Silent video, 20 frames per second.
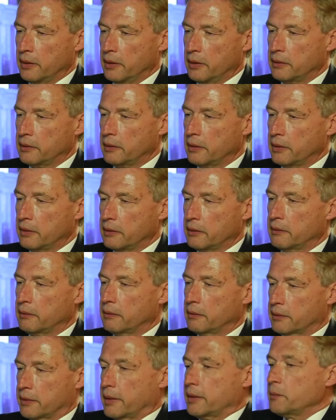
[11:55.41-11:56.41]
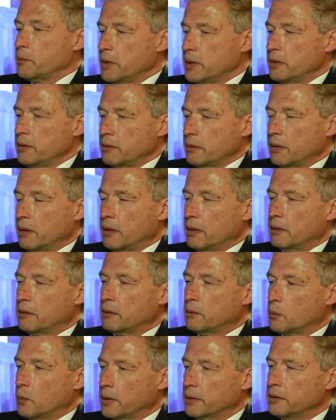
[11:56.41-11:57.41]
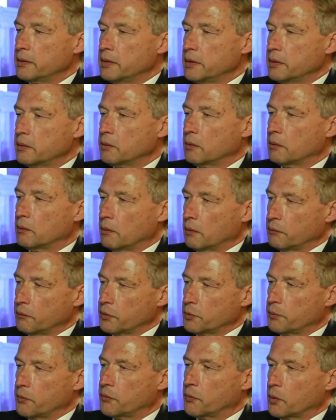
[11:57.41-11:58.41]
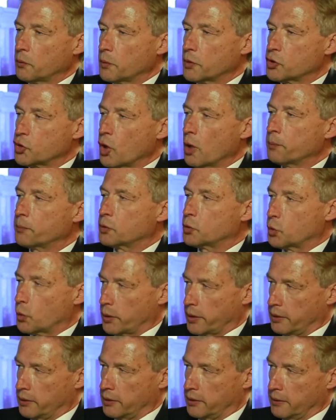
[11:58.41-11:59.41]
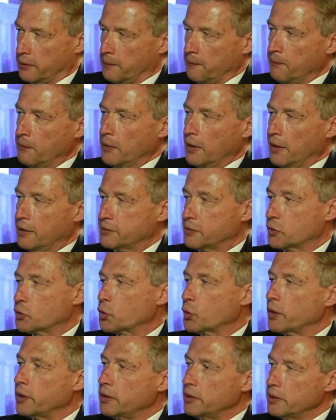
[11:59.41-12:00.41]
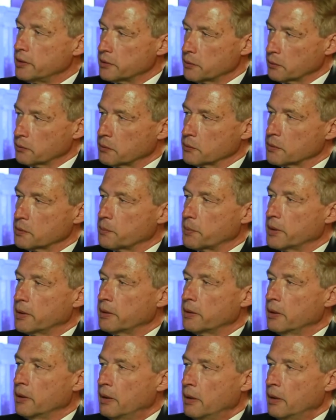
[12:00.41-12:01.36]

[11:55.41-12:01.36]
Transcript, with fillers: in a academy and one year on, with, on the job training as a trainee, so speak.